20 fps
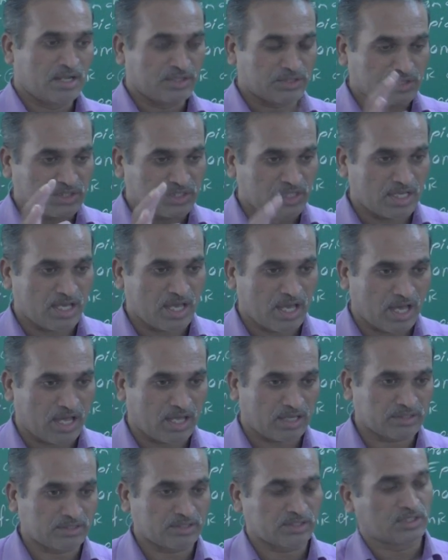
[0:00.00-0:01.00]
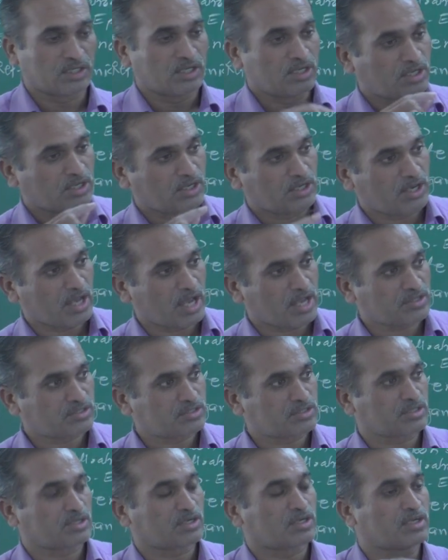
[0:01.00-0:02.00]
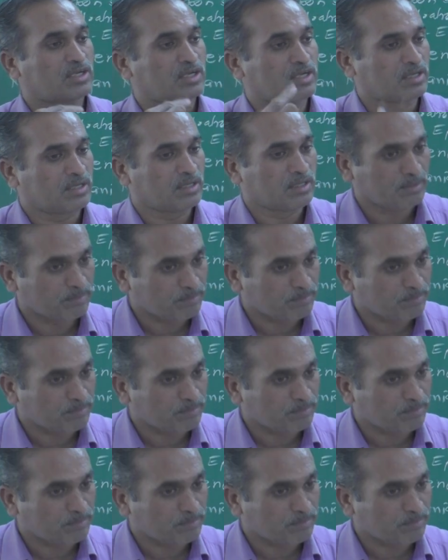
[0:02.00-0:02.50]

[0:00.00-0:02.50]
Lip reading: they are the natural